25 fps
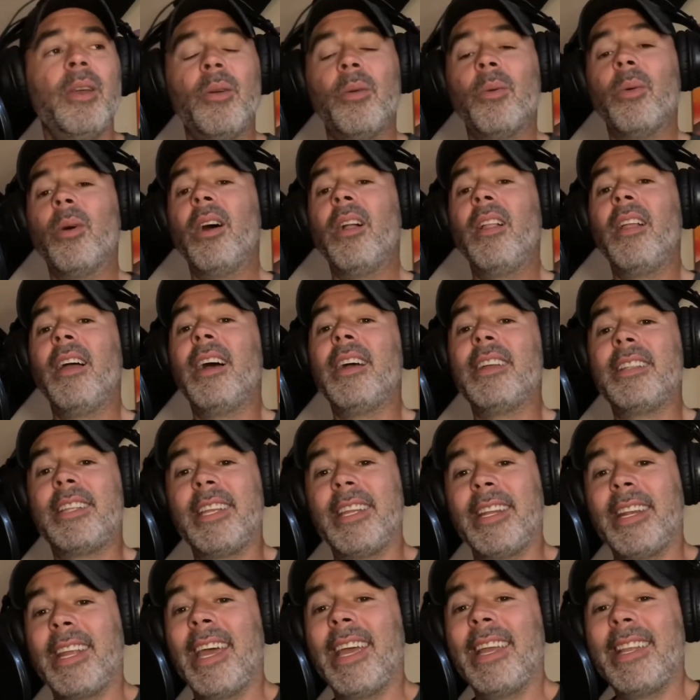Well,
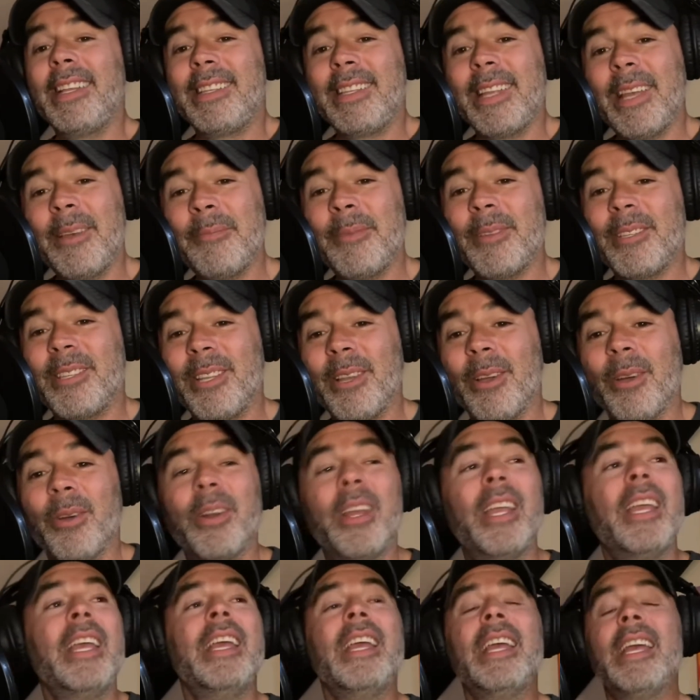tonight's episode
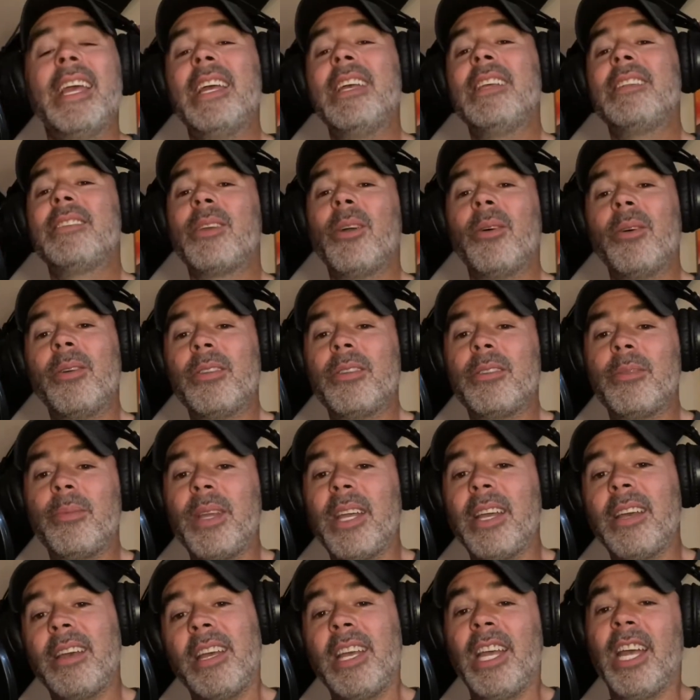is going to
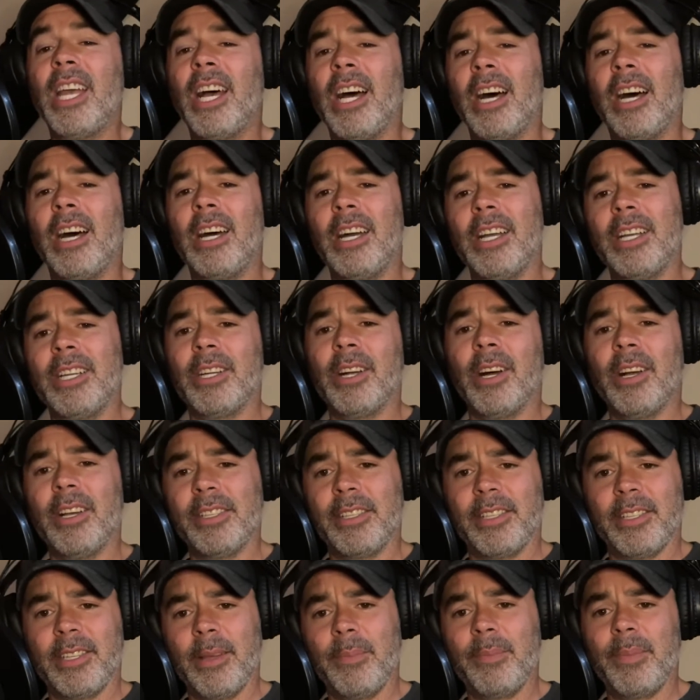be a high
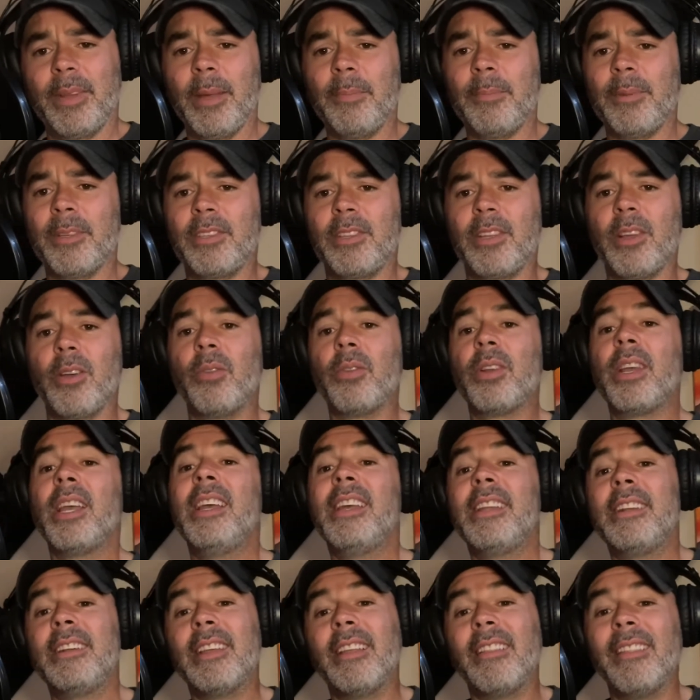concept episode
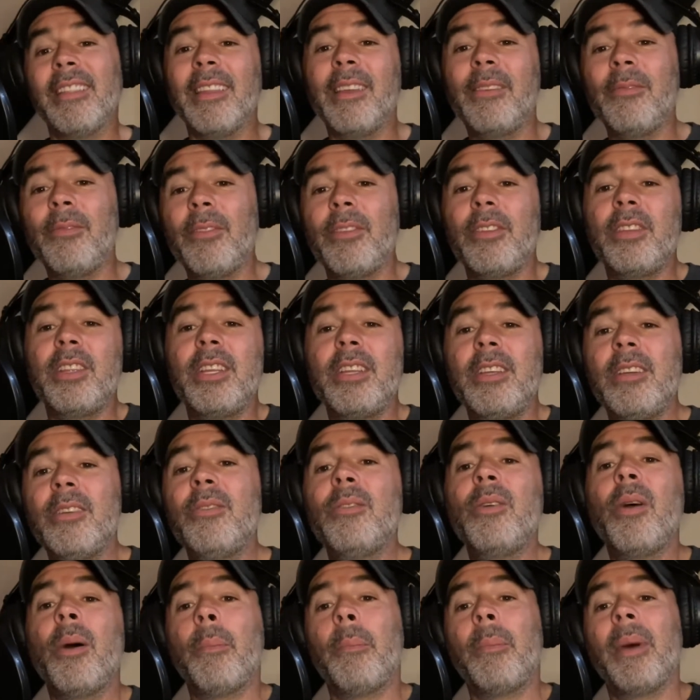delivered to
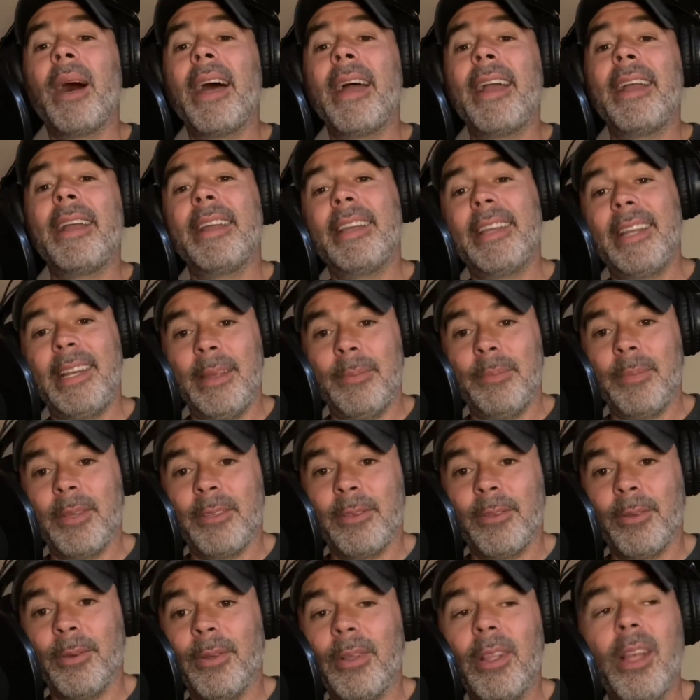you by an
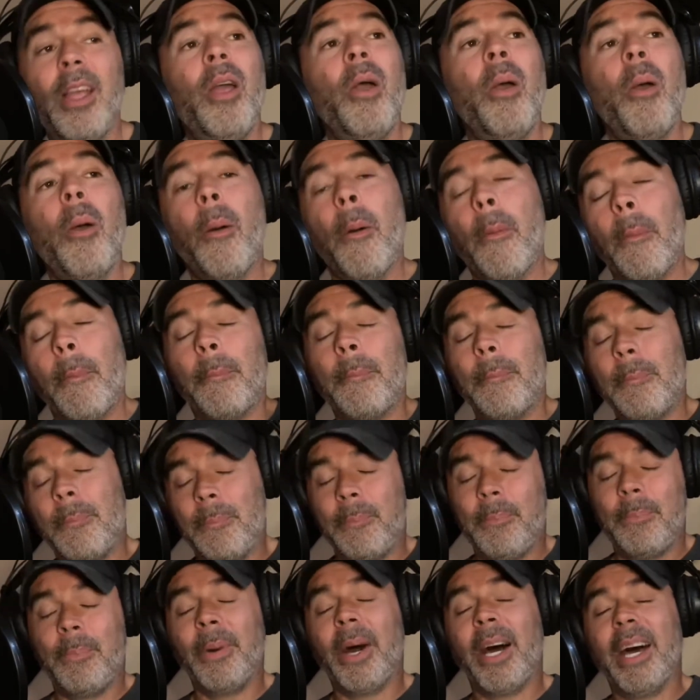imbecile.
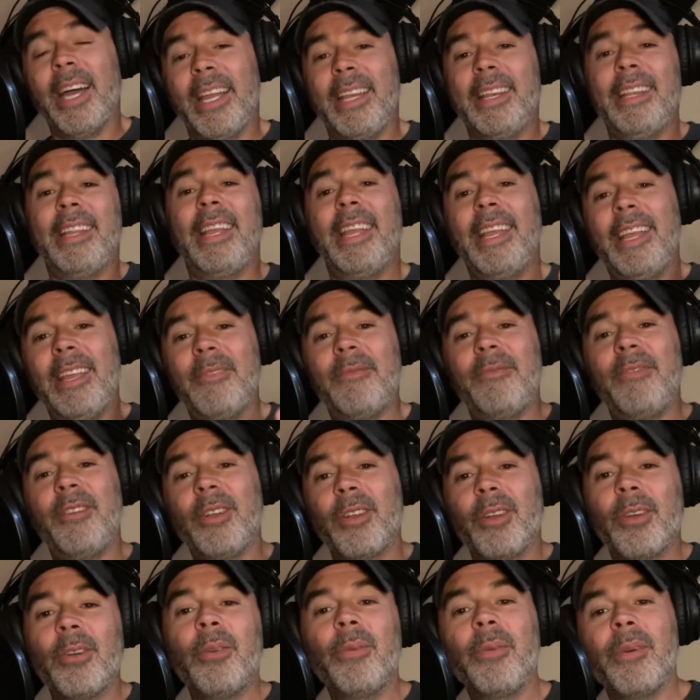But if you're
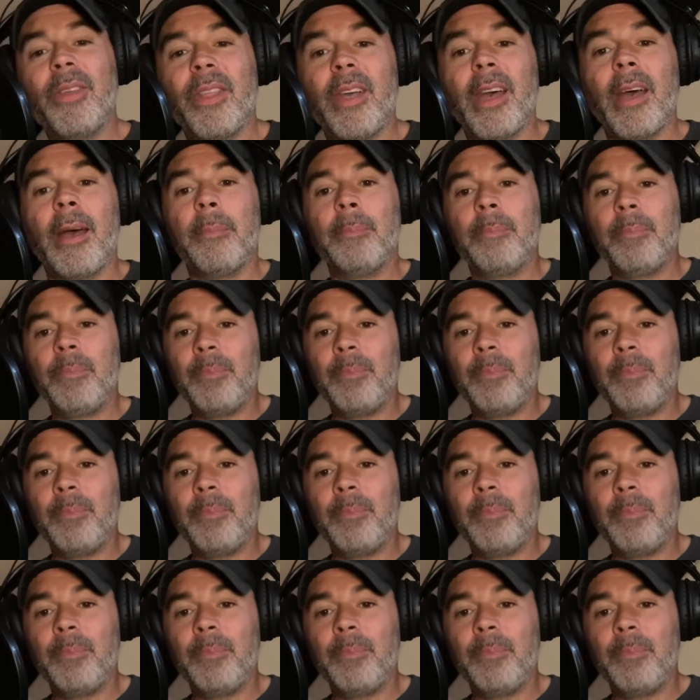cool with that,